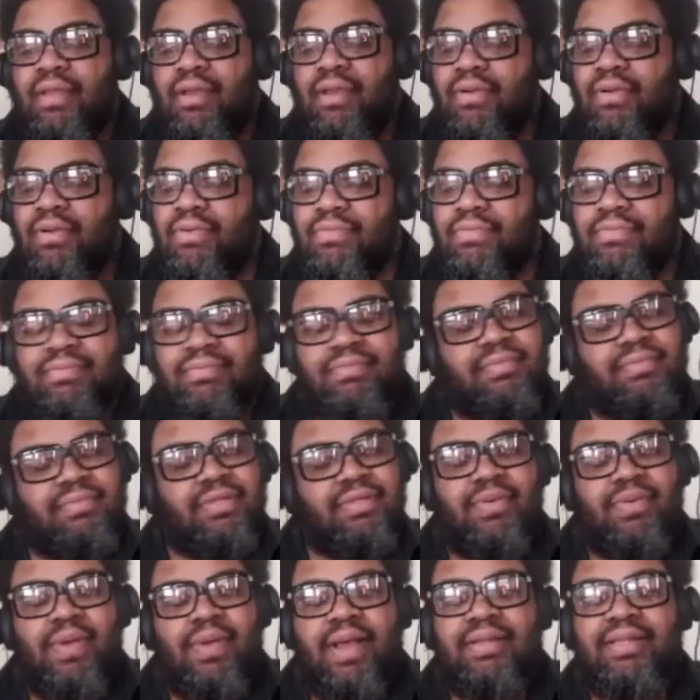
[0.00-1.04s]
Yo,
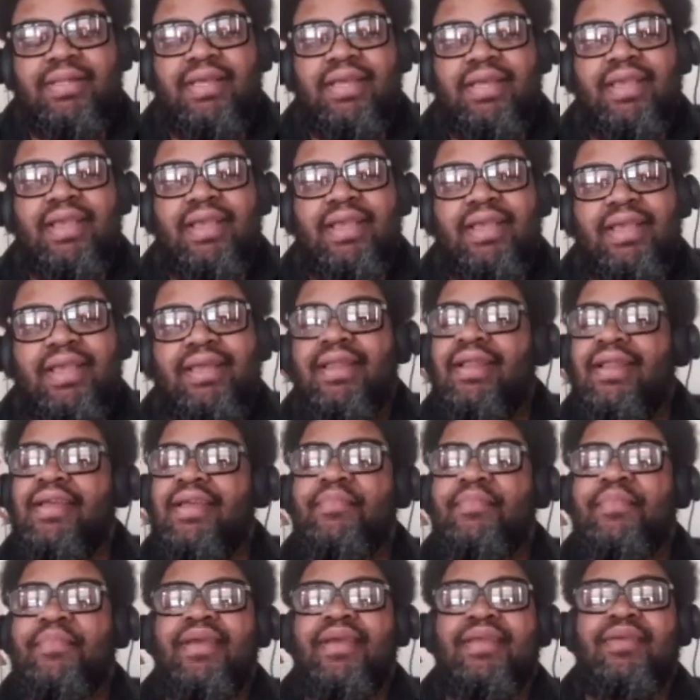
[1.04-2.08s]
you out there getting
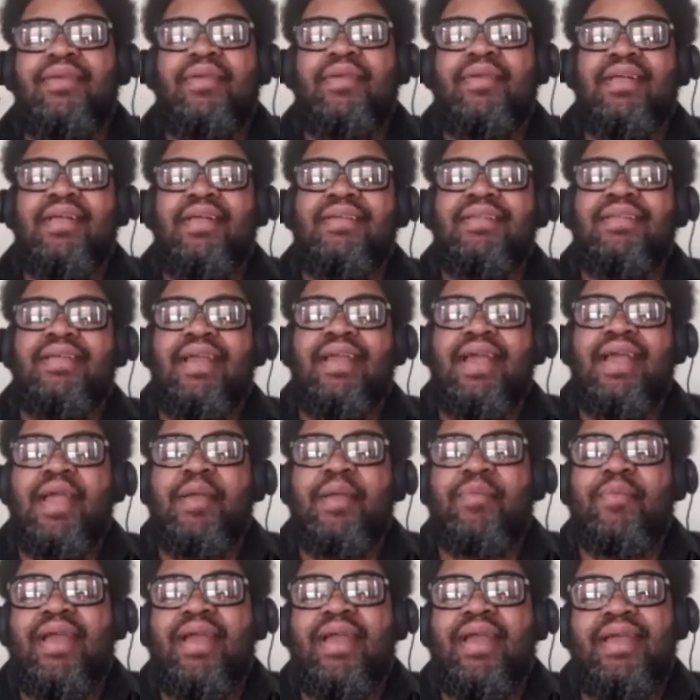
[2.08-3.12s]
it in, man. You killing Working, the
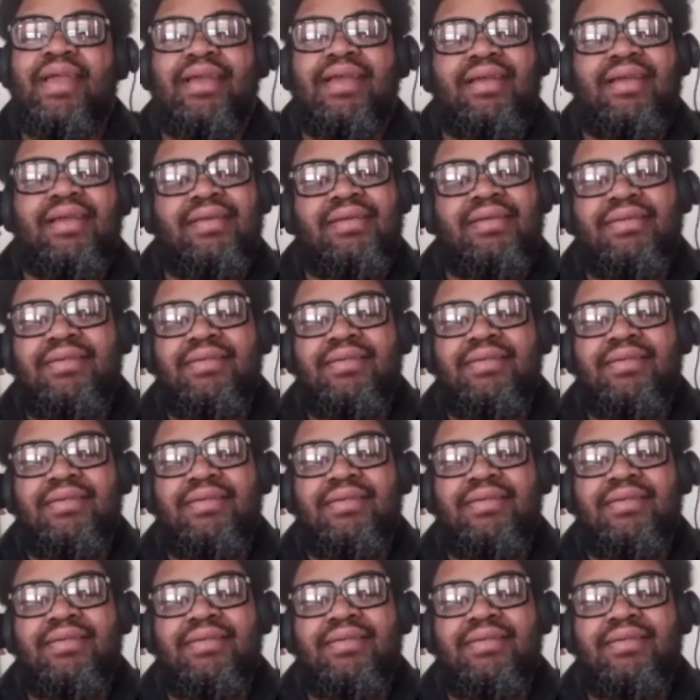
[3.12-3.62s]
game bro. right here.